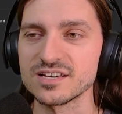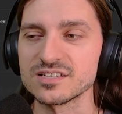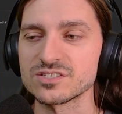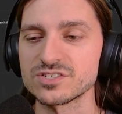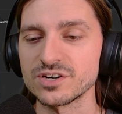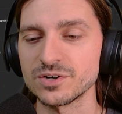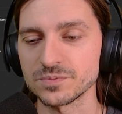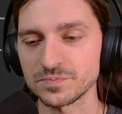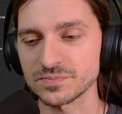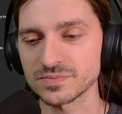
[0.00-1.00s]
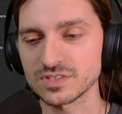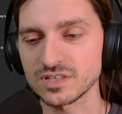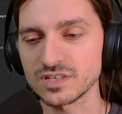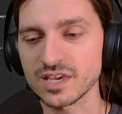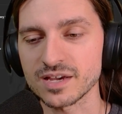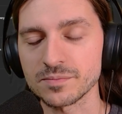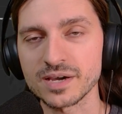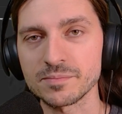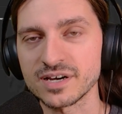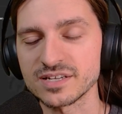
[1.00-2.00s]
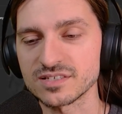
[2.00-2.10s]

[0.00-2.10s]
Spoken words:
So, yeah, in my mind,